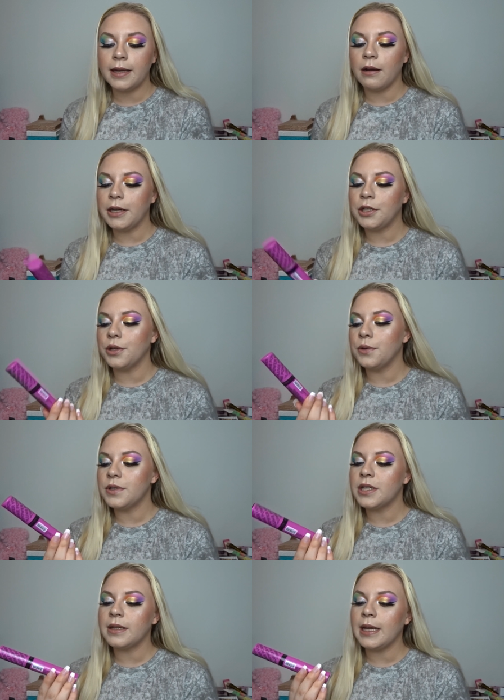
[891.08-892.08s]
then I
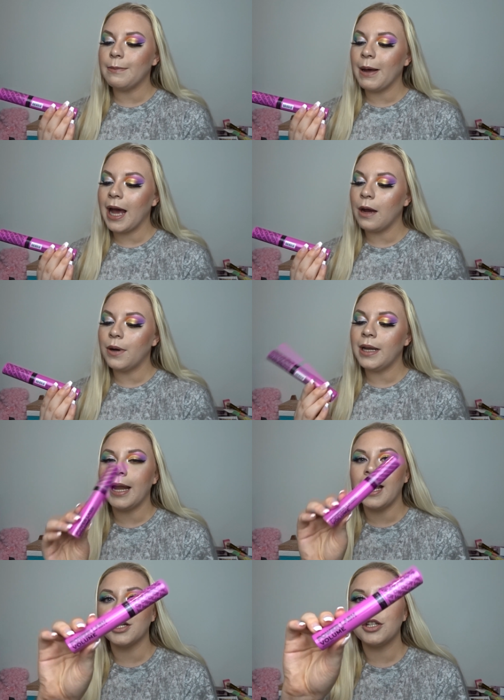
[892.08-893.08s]
used the Power
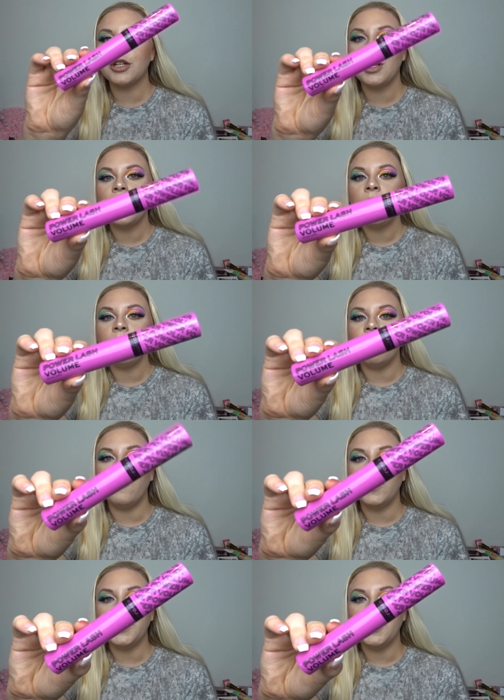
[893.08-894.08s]
Lash
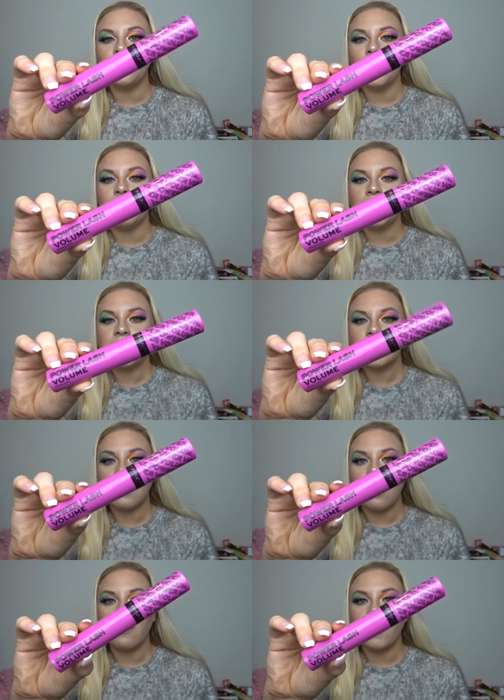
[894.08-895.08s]
Volume
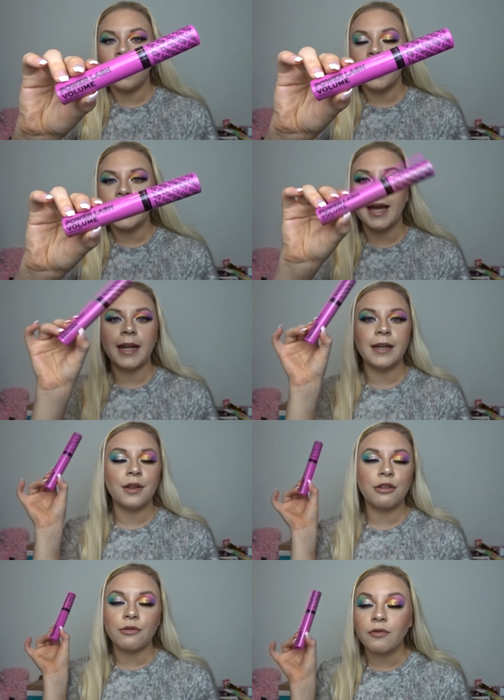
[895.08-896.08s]
Mascara. Again,
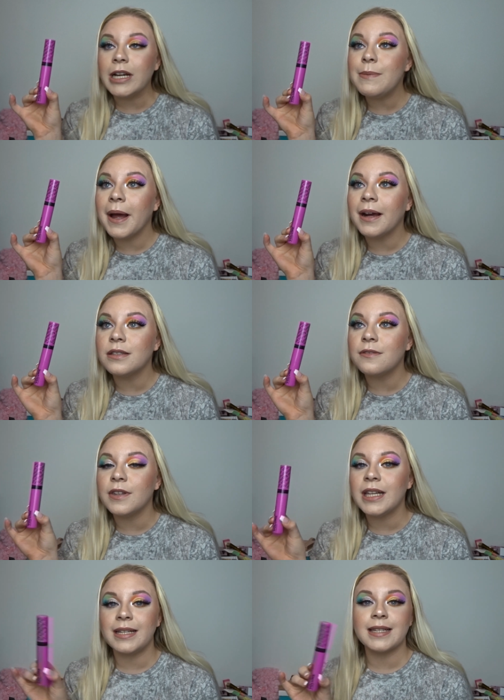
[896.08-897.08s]
three pounds
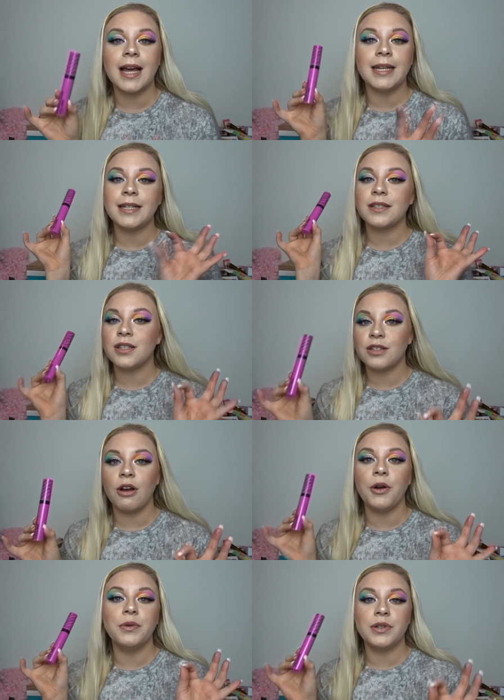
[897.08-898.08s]
for this and it's
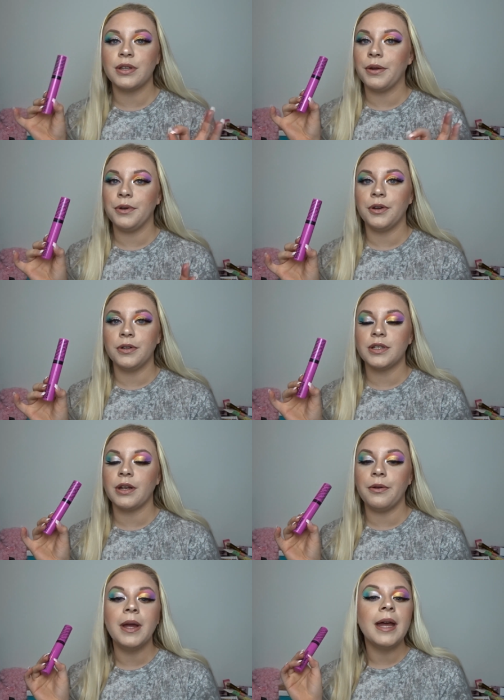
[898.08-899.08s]
so so good
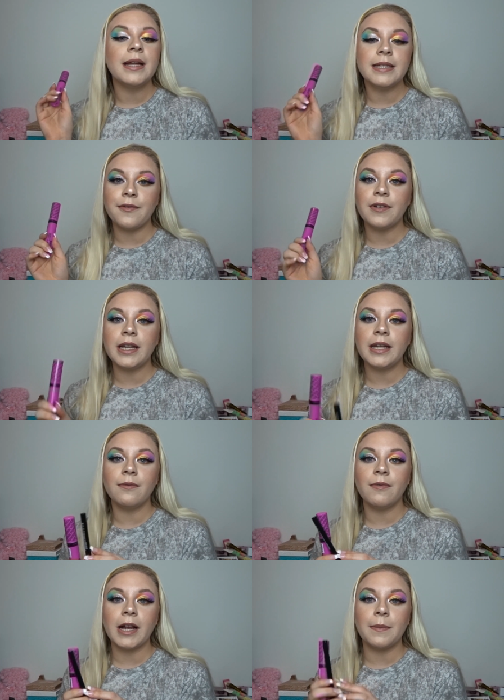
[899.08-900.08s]
so definitely
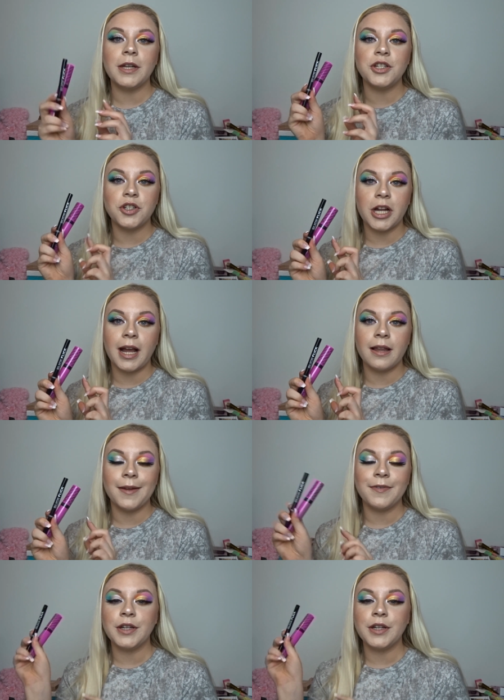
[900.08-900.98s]
recommend you check out that